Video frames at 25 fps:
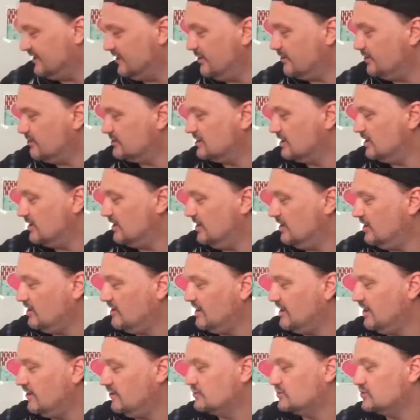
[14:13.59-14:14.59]
Now here's
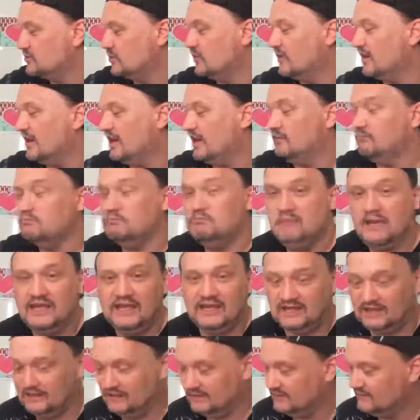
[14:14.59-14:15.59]
a character I
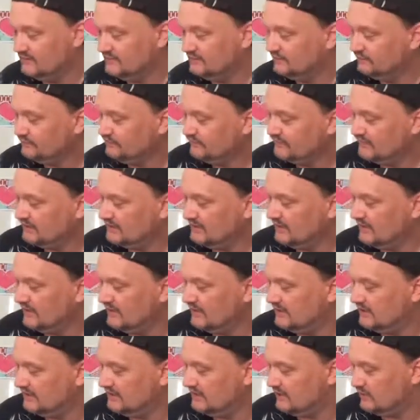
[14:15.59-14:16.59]
made,
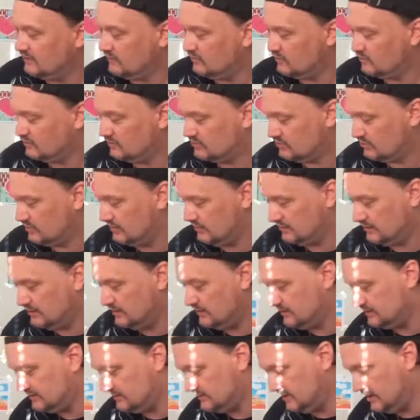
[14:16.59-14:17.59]
and I'll
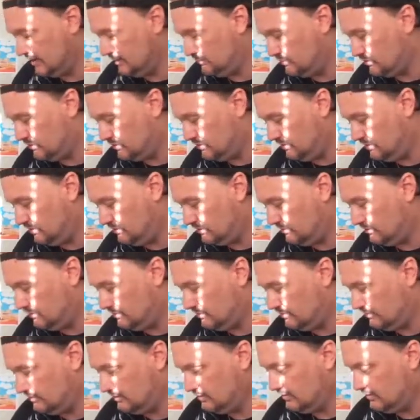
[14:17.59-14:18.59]
try to get his name right
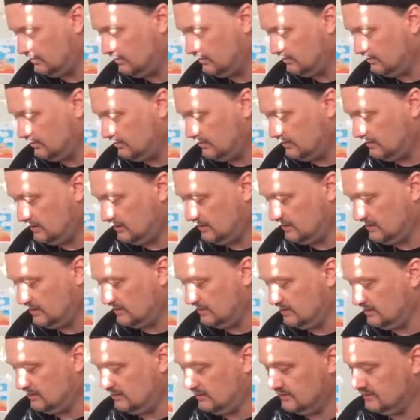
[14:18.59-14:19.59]
here.
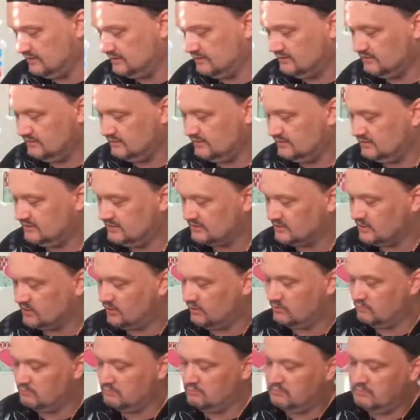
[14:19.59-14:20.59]
And it's
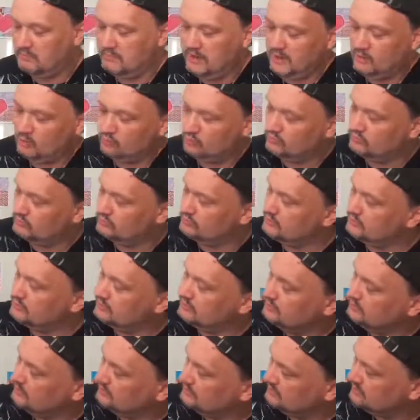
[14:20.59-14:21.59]
called Mountain.
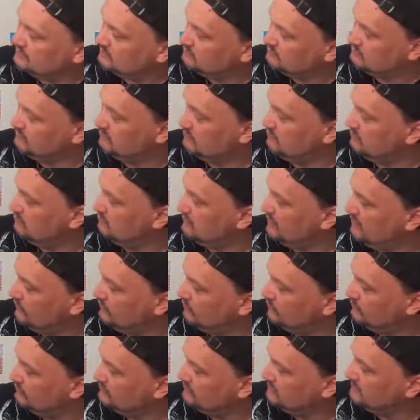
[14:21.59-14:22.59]

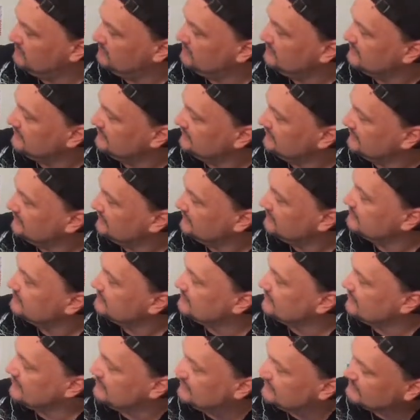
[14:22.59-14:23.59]
Mountain.
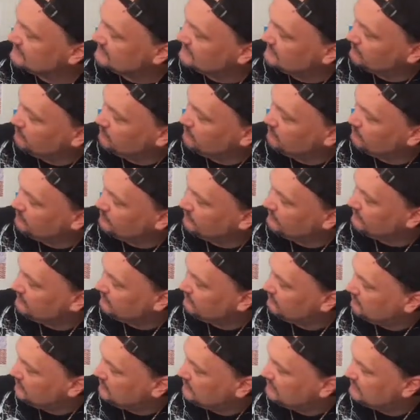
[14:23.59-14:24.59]
He's got his
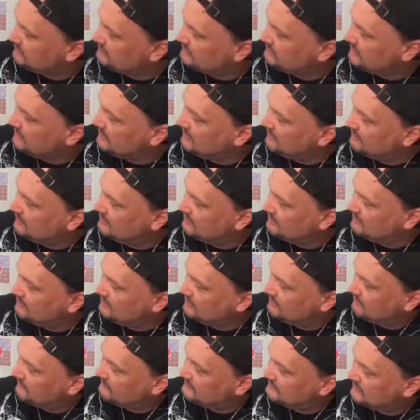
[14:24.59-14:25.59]
big thing
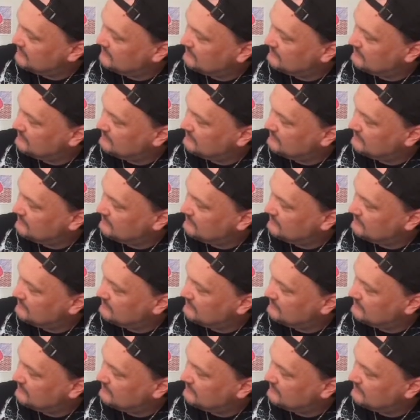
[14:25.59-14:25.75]
right there.